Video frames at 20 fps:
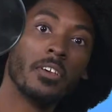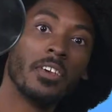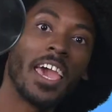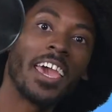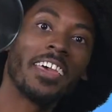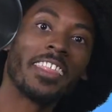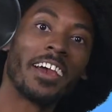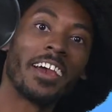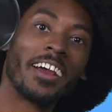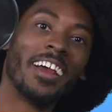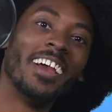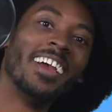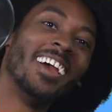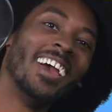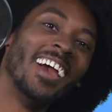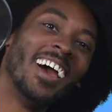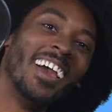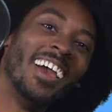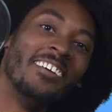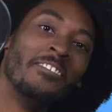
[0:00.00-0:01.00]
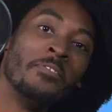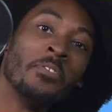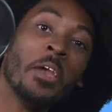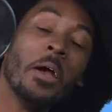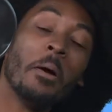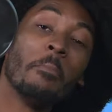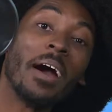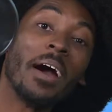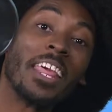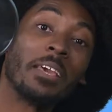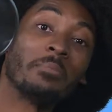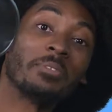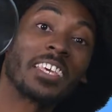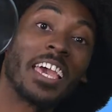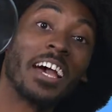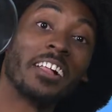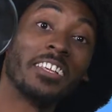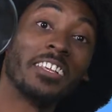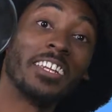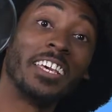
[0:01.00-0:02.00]
hey there. My name's
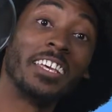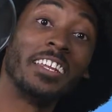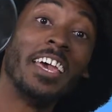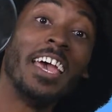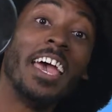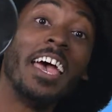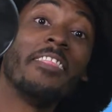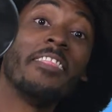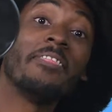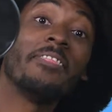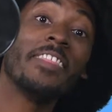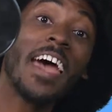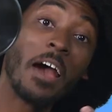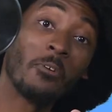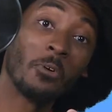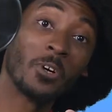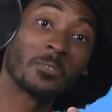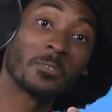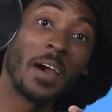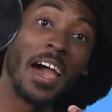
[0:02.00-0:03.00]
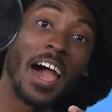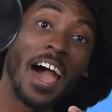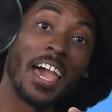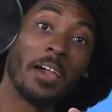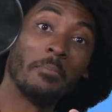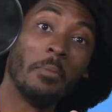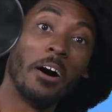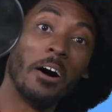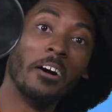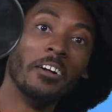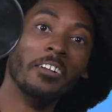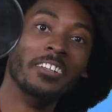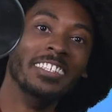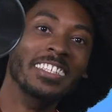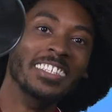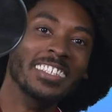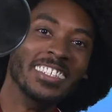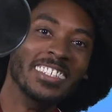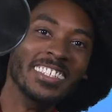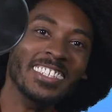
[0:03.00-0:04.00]
Kellen, and that was my eyeball.
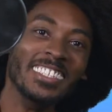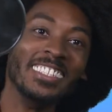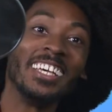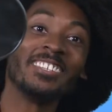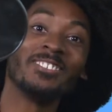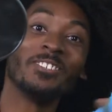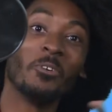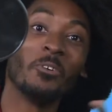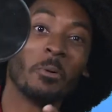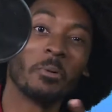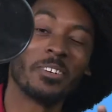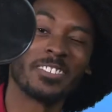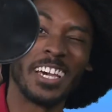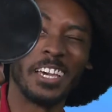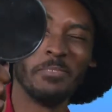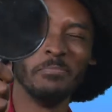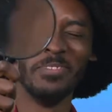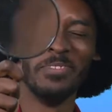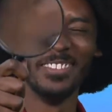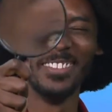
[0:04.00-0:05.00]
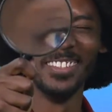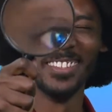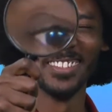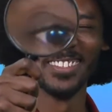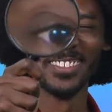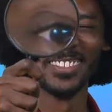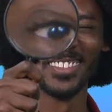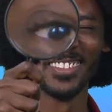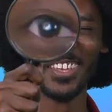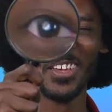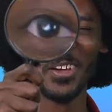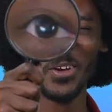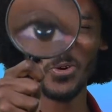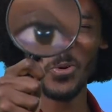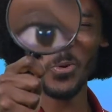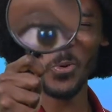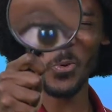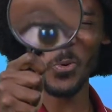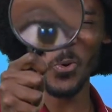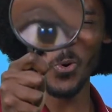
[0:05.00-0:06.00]
Let's do it one more time.
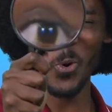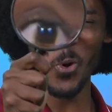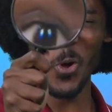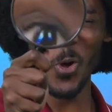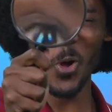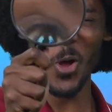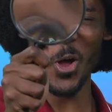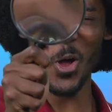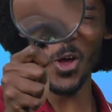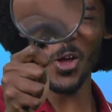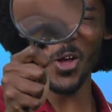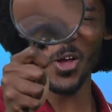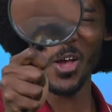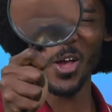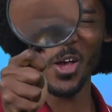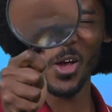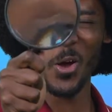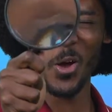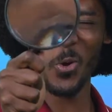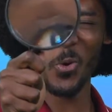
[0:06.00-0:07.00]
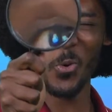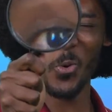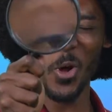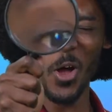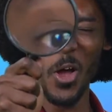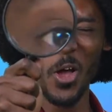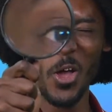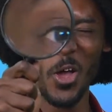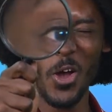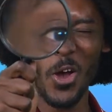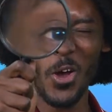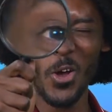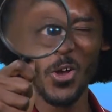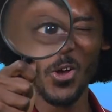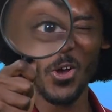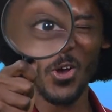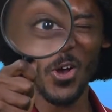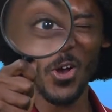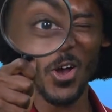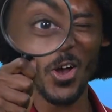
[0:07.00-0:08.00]
Whoop,
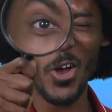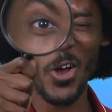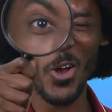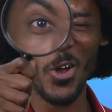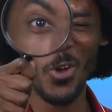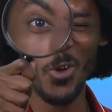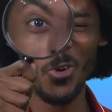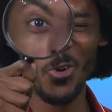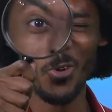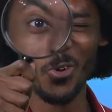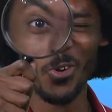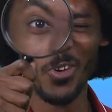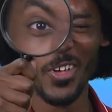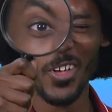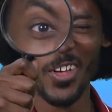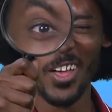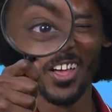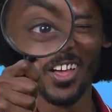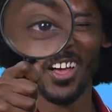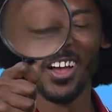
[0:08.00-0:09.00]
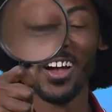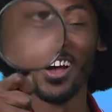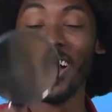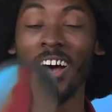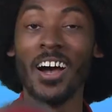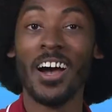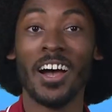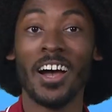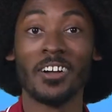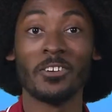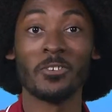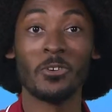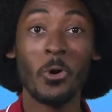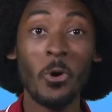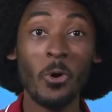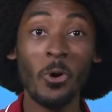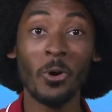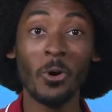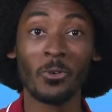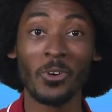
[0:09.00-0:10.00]
woohoo! Ah,
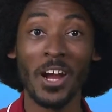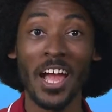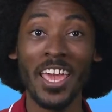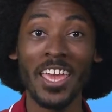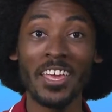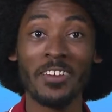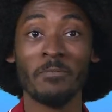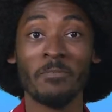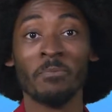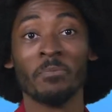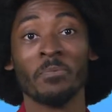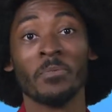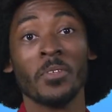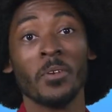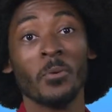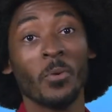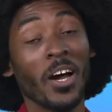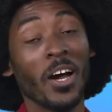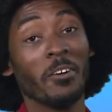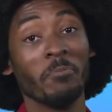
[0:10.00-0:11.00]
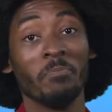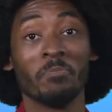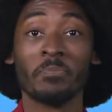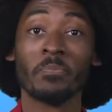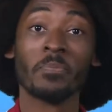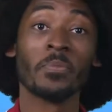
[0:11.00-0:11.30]
cool, right? Well,